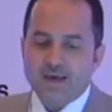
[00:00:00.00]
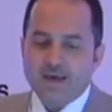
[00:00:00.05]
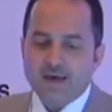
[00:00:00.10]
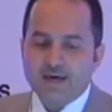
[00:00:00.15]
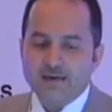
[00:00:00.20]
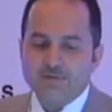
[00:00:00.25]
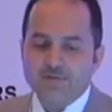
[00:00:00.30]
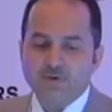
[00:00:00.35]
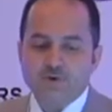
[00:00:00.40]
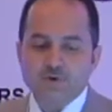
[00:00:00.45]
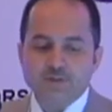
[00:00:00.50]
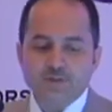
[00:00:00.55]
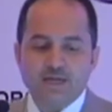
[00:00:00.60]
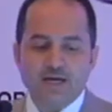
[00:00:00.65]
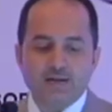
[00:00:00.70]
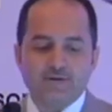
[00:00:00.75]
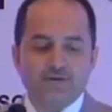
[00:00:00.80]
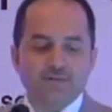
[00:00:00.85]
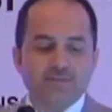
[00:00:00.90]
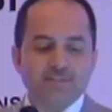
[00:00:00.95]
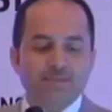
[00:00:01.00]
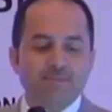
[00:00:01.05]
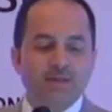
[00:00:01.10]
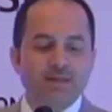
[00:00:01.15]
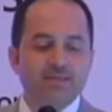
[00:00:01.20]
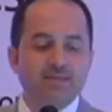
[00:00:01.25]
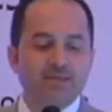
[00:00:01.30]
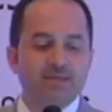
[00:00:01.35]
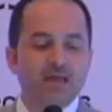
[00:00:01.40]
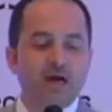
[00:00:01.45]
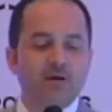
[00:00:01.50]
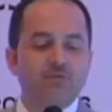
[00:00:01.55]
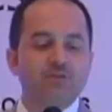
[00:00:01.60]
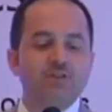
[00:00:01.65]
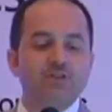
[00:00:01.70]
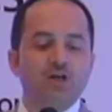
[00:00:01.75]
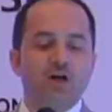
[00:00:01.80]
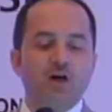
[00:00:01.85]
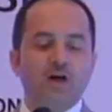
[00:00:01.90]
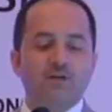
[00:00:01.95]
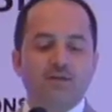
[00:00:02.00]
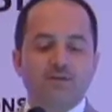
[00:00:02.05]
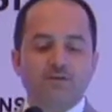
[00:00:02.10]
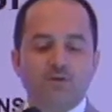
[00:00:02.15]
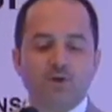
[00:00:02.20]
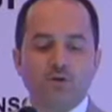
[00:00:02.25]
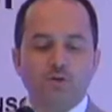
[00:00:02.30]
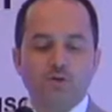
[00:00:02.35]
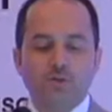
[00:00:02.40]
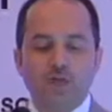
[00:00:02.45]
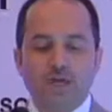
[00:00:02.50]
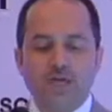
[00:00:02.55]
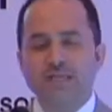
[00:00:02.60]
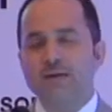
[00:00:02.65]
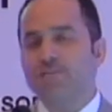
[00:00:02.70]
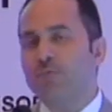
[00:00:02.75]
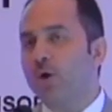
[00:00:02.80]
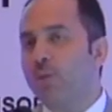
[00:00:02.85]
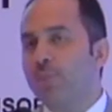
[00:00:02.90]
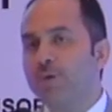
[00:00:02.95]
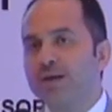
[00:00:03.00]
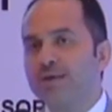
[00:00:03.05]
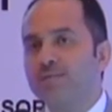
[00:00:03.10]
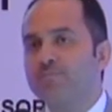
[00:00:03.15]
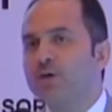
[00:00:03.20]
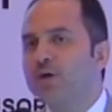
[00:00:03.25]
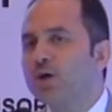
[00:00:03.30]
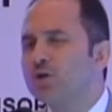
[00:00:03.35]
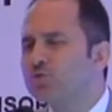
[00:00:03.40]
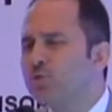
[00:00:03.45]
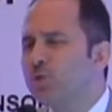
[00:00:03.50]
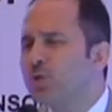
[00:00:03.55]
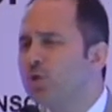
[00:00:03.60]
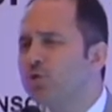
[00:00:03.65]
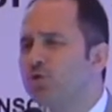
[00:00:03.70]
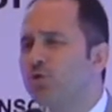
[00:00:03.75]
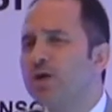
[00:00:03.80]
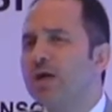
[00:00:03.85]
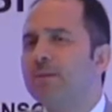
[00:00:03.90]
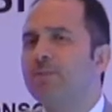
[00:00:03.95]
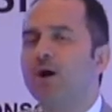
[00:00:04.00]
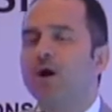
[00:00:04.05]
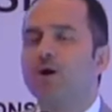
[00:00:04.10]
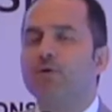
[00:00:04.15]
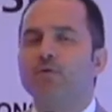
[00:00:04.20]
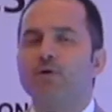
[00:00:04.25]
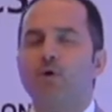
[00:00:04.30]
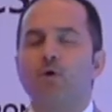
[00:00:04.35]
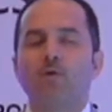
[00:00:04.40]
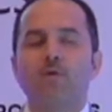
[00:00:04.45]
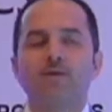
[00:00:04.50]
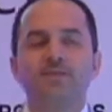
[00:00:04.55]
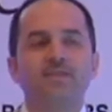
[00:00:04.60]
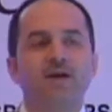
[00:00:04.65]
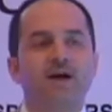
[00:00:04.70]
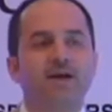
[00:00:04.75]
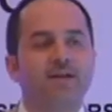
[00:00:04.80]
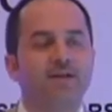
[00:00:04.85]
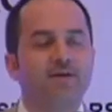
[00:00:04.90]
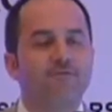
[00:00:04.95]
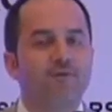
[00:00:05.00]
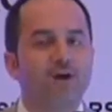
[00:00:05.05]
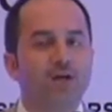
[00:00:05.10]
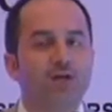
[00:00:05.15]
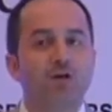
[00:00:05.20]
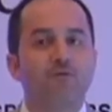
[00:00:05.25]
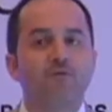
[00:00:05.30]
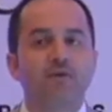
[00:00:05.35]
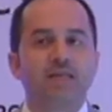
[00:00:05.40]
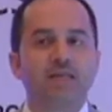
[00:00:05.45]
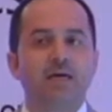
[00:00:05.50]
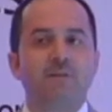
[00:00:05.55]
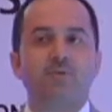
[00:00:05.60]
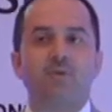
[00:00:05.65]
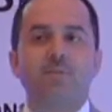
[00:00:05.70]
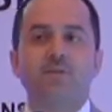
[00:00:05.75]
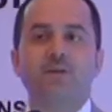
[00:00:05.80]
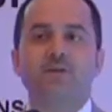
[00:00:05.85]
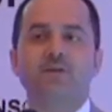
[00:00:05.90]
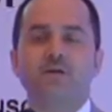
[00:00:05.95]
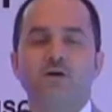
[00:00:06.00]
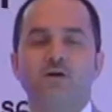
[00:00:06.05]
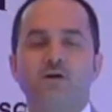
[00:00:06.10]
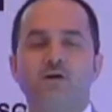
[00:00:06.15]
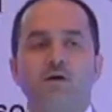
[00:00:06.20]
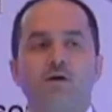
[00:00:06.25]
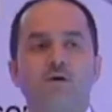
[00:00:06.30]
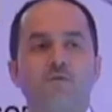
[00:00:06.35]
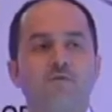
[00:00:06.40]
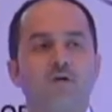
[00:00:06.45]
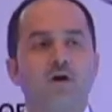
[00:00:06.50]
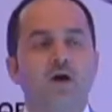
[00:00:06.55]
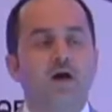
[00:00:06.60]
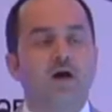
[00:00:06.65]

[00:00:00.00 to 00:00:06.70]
And of course, underestimate the downside to the inappropriate because we don't talk about all the side effect of inappropriate of